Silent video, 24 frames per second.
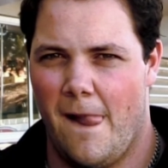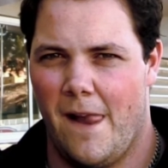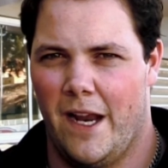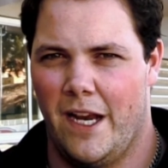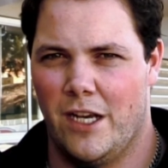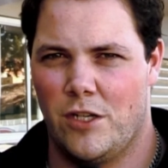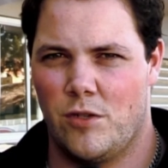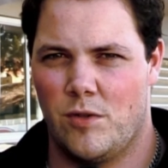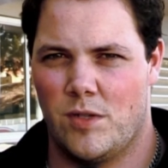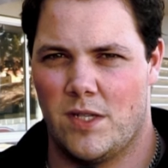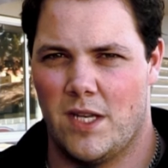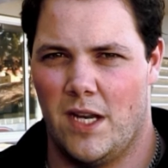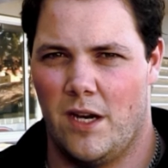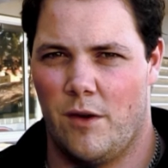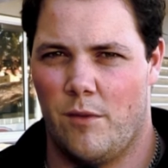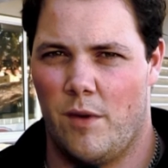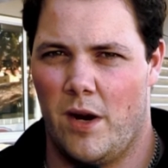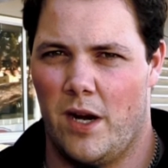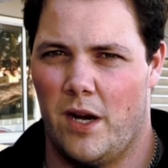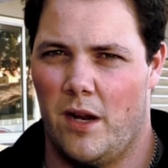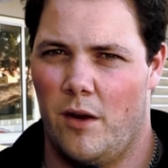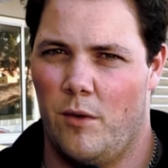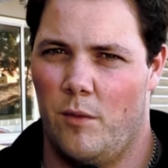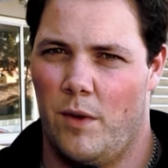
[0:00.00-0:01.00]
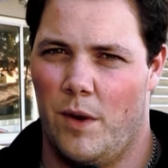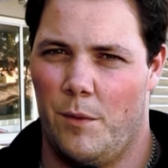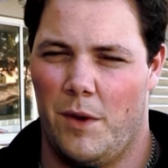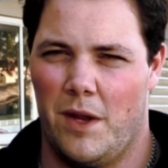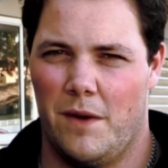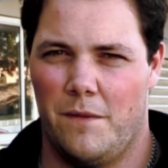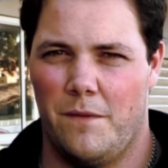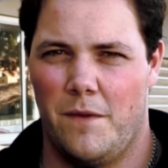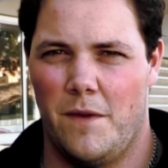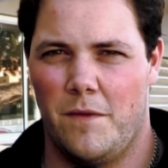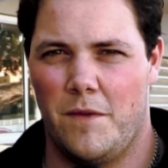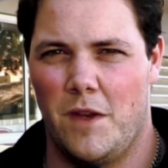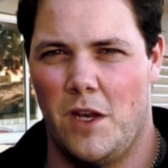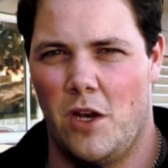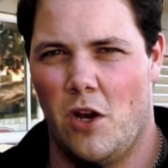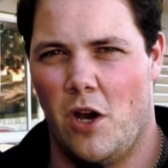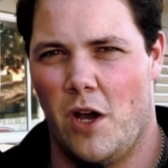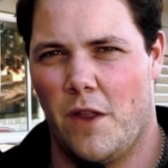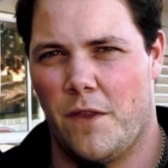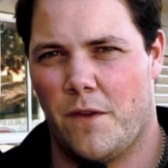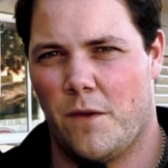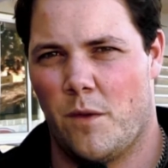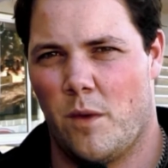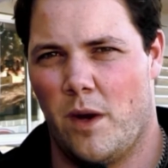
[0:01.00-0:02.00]
Interesting runner, went
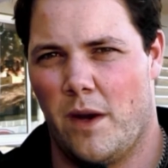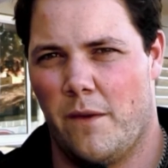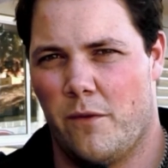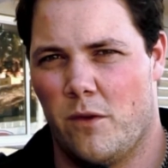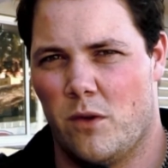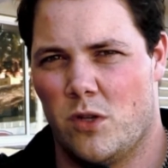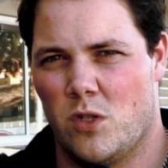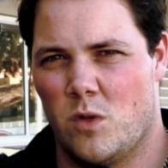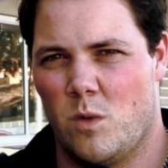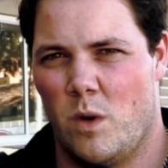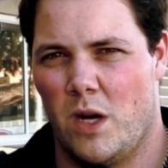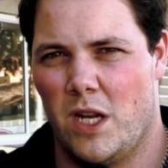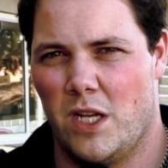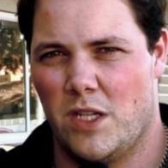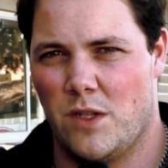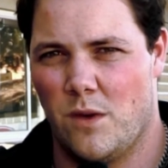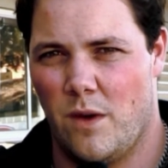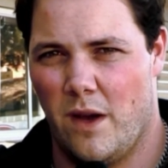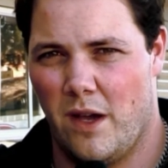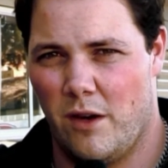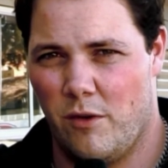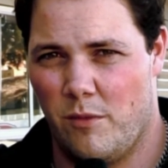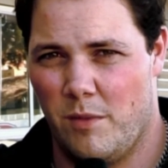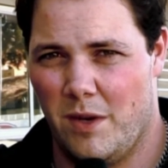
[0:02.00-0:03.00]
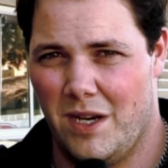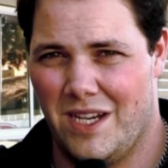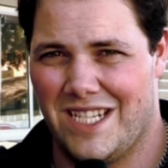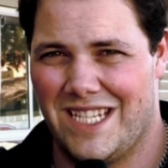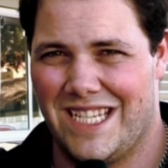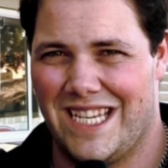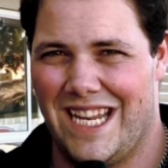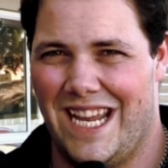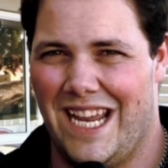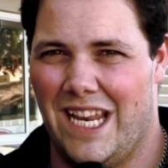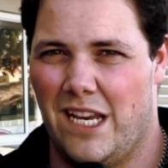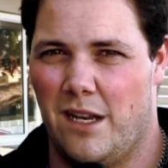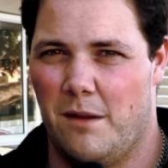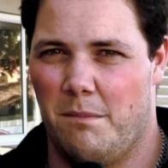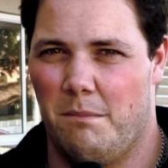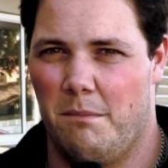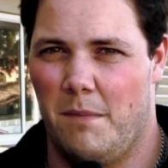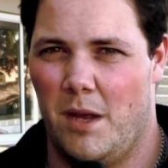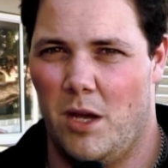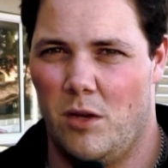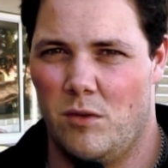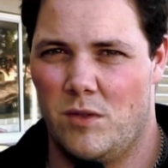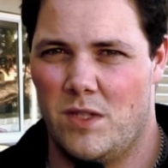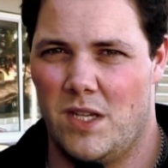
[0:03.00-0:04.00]
159.3 for a 2200 metre stand at
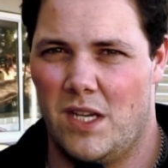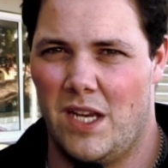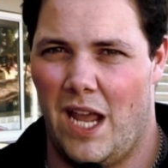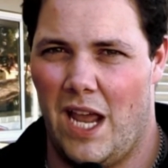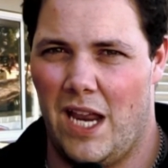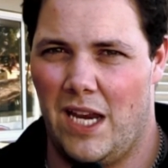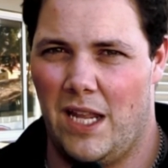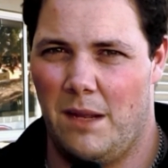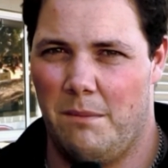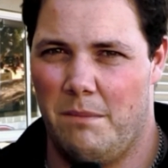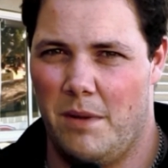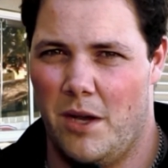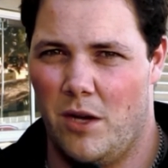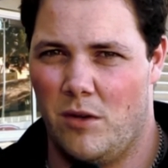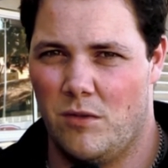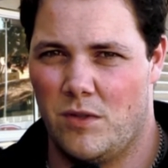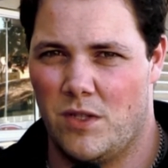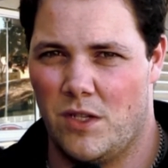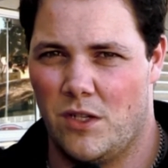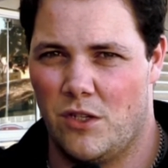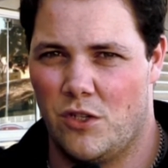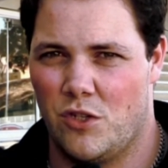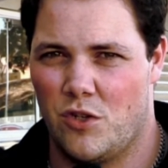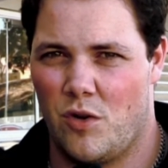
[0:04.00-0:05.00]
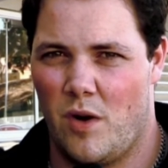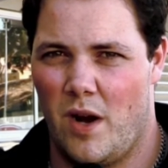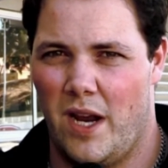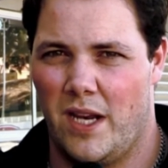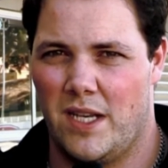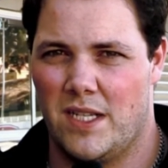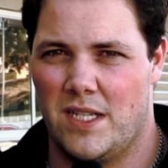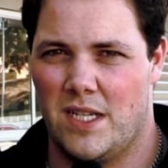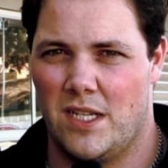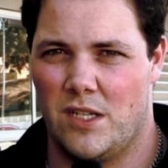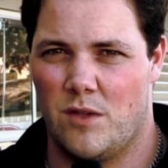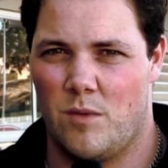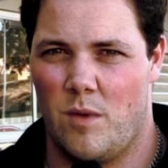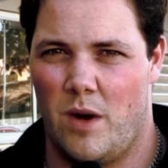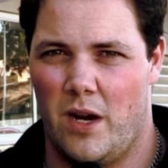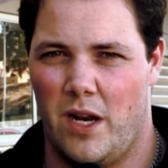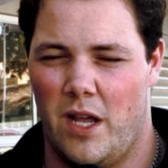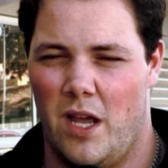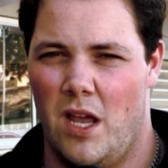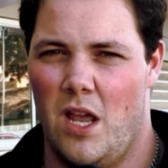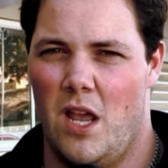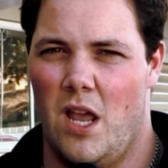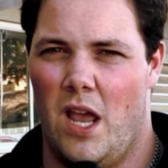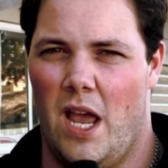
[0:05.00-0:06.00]
Melton. Annie Belton trains this
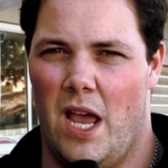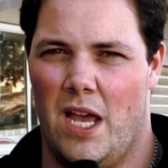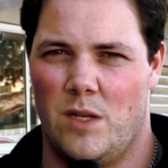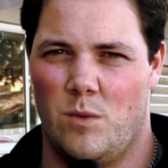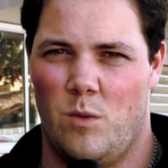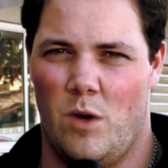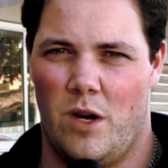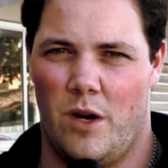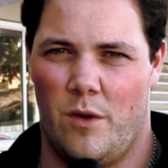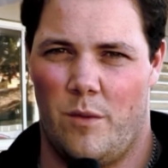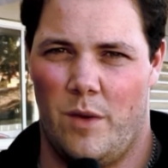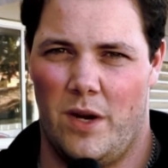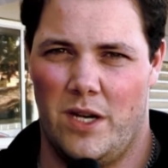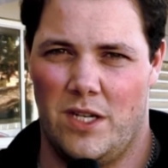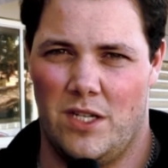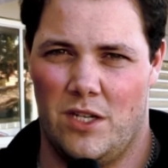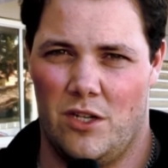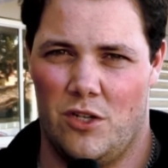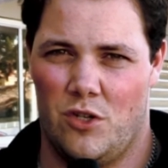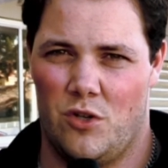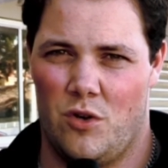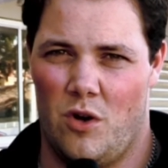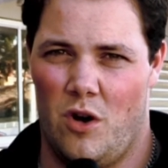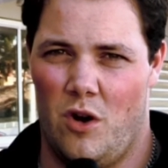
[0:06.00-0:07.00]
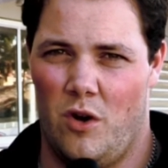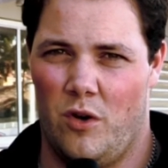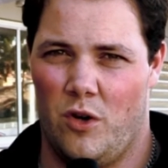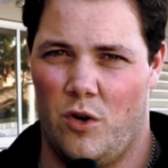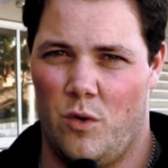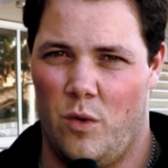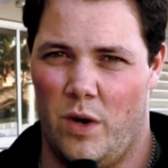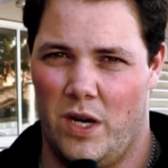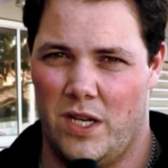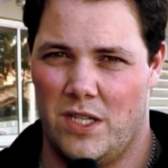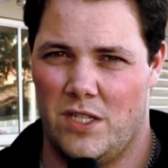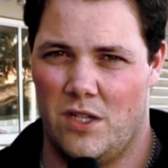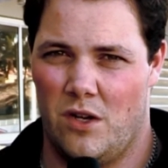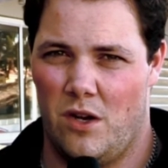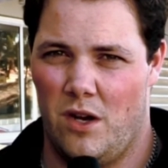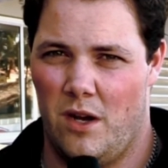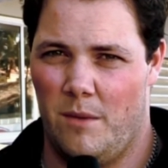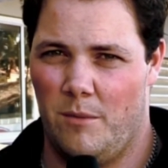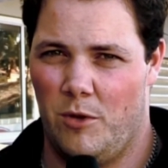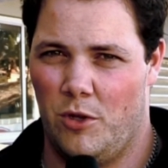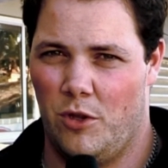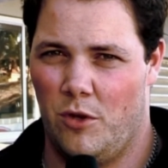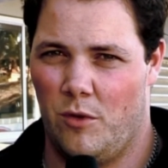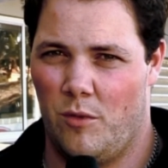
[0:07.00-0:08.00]
runner, has won a recent trial and quick
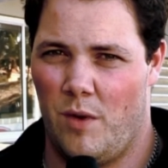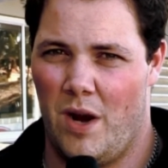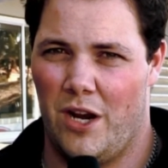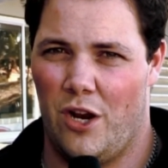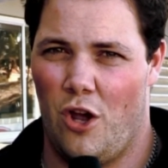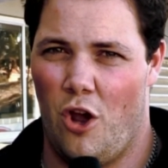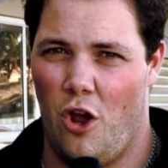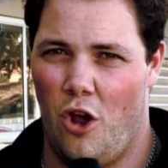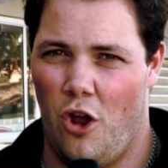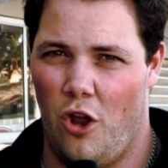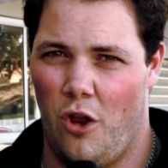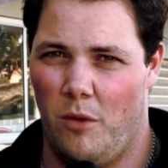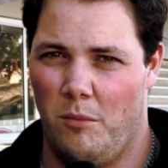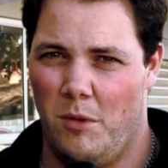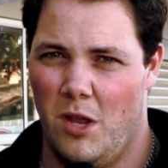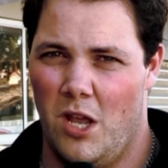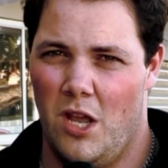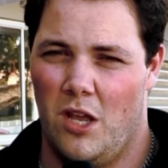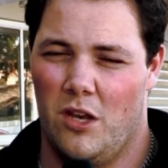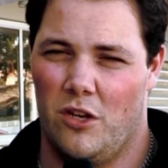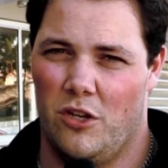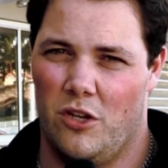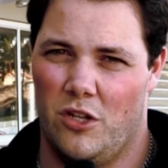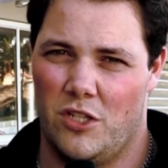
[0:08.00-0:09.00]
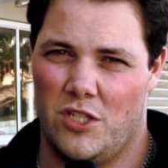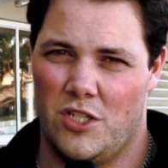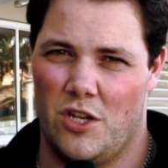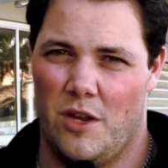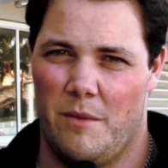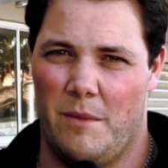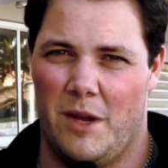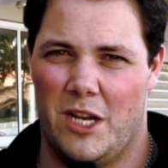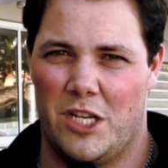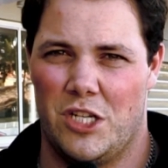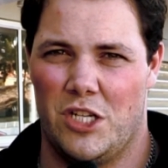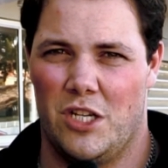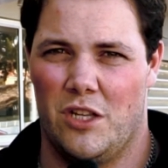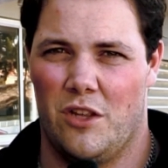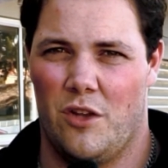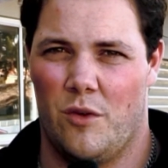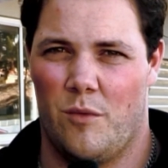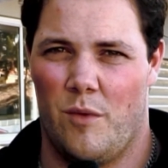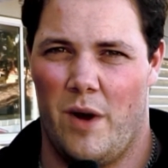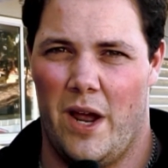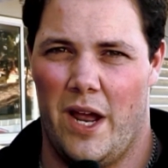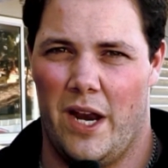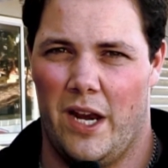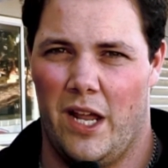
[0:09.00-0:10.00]
time on the run home, not so much in the
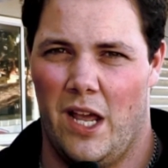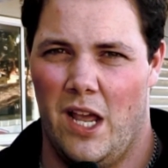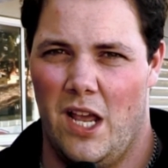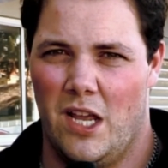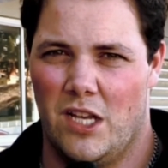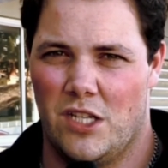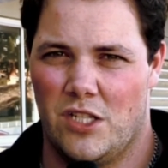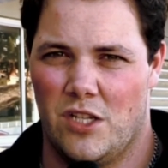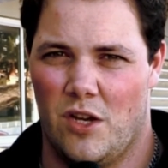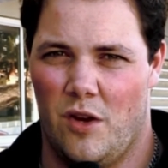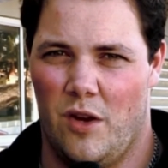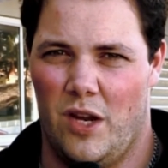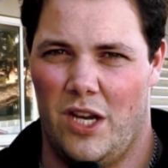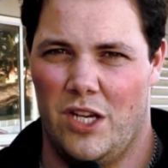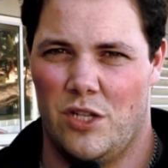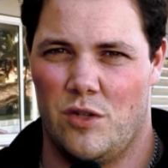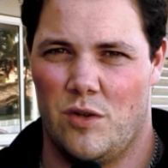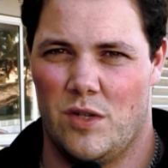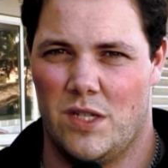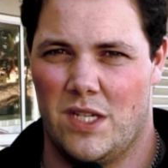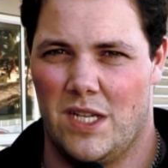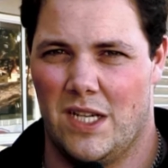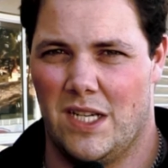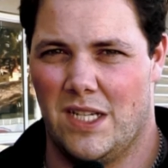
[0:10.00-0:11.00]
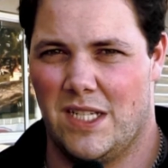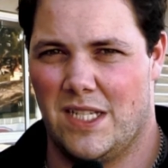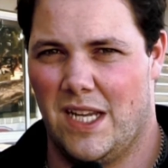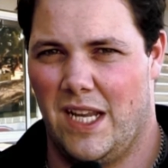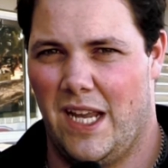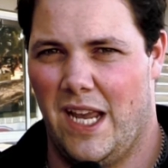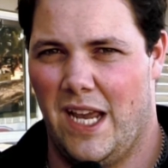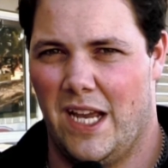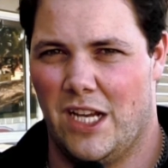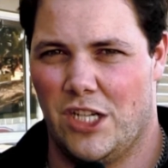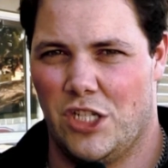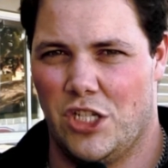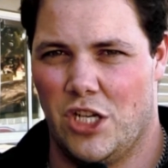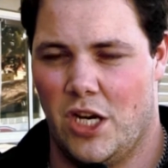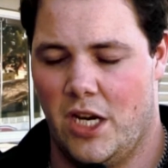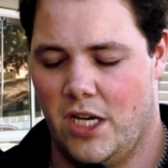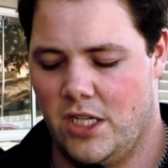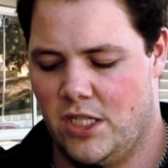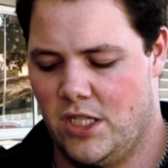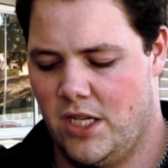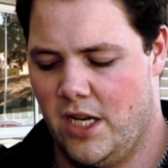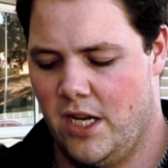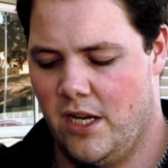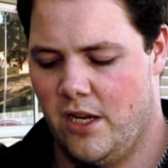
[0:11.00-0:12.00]
run. So interesting to see how
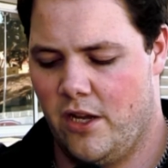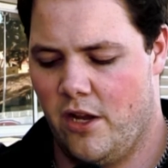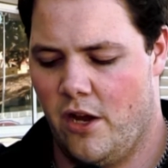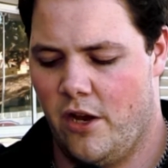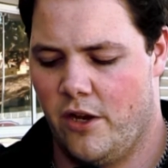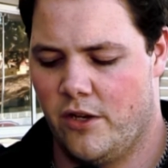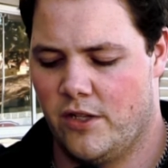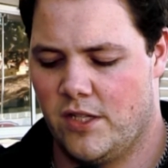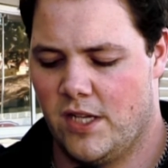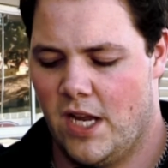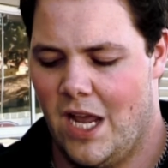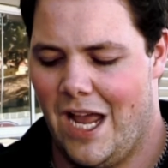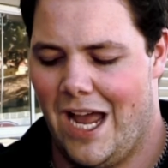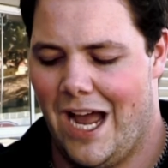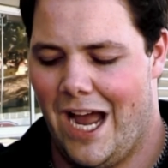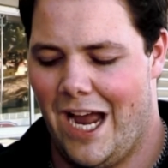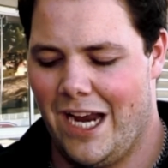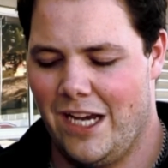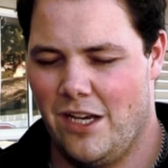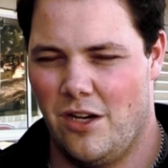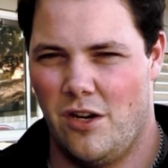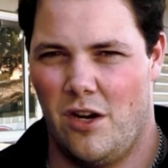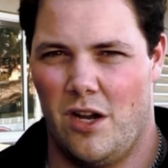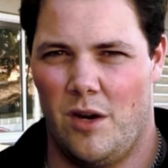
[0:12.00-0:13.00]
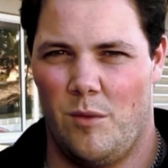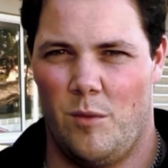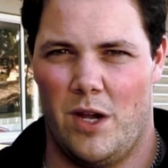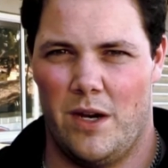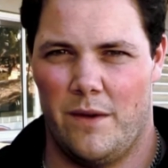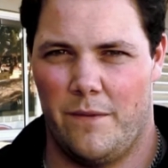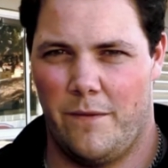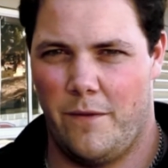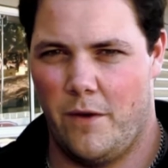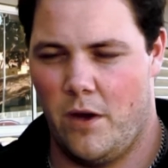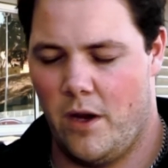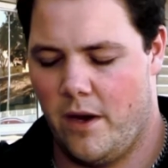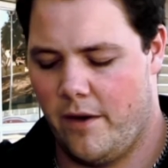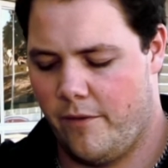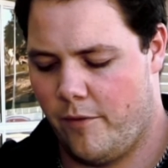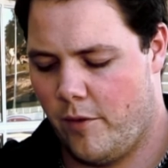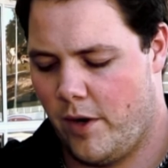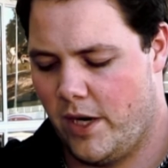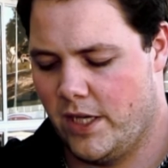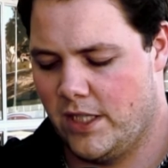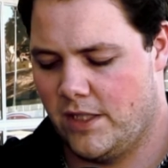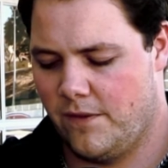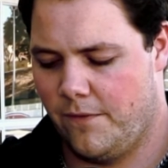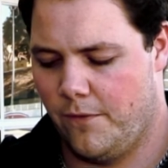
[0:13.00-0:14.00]
Change Gear goes. 8, 9, 1, 5,
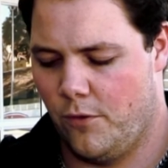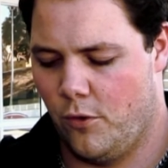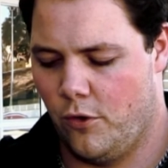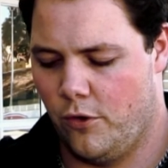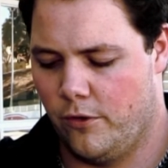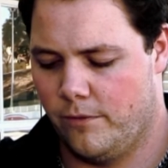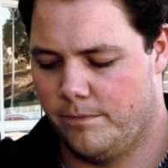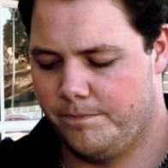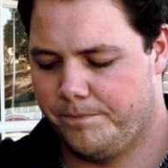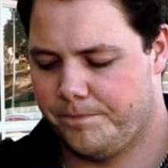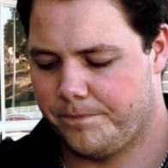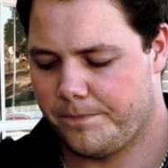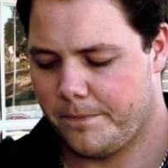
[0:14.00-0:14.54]
race 4.